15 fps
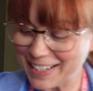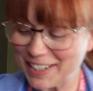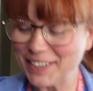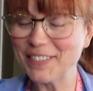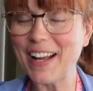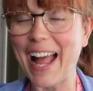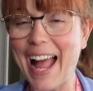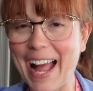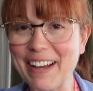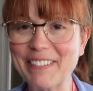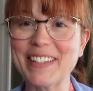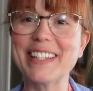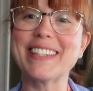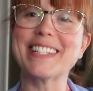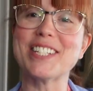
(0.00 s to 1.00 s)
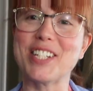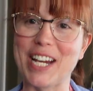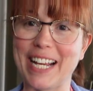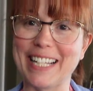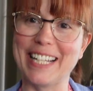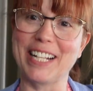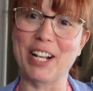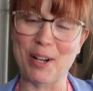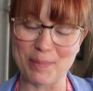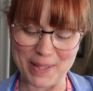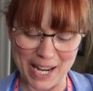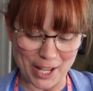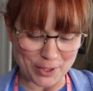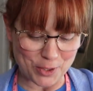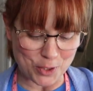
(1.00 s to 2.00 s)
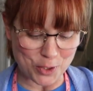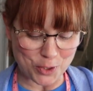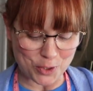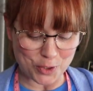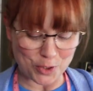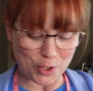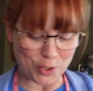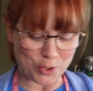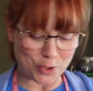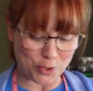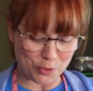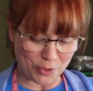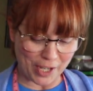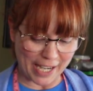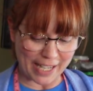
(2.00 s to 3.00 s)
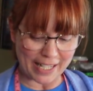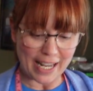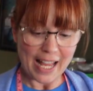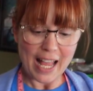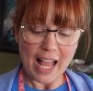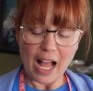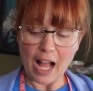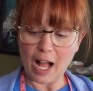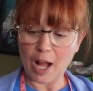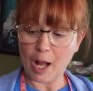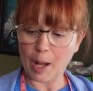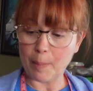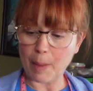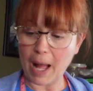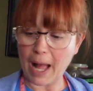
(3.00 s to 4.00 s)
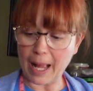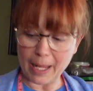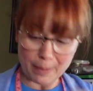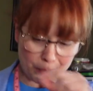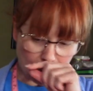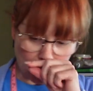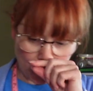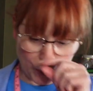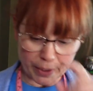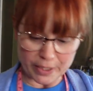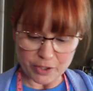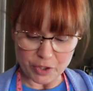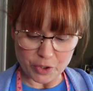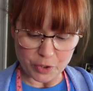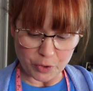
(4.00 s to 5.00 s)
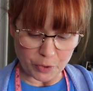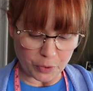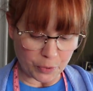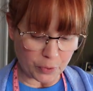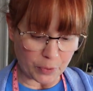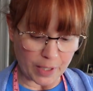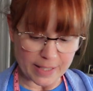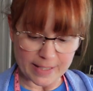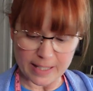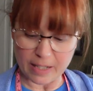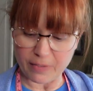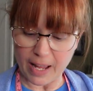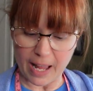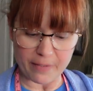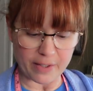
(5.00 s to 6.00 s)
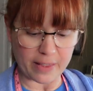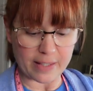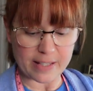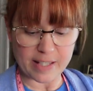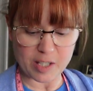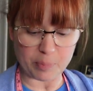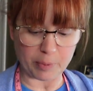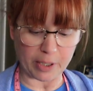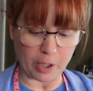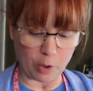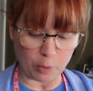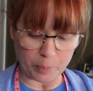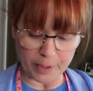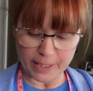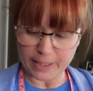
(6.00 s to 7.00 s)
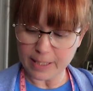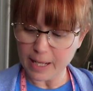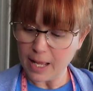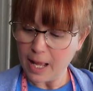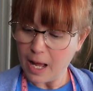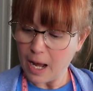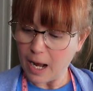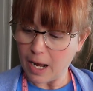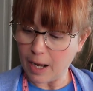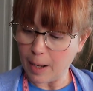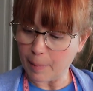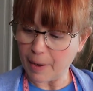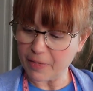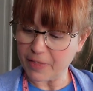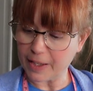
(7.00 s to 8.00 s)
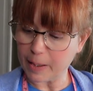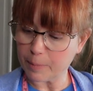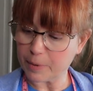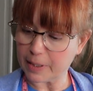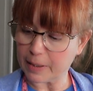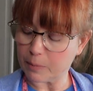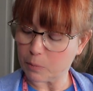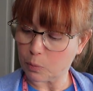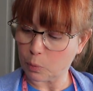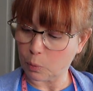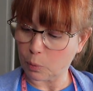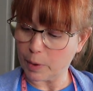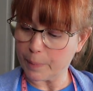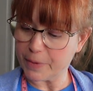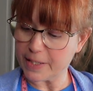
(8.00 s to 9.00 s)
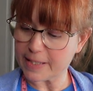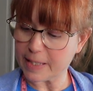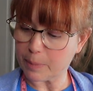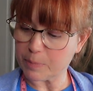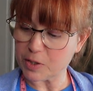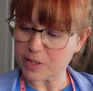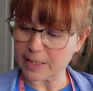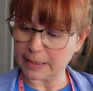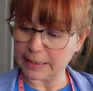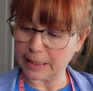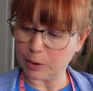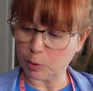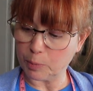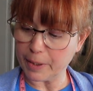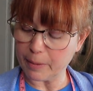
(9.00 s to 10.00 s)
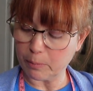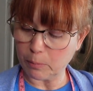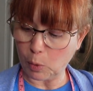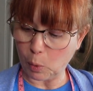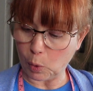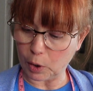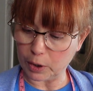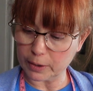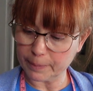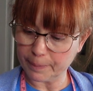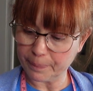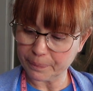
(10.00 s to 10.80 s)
of having the jacket come down straight, I am going to, instead of having this split open, I think I'm going to rip this up just a little bit more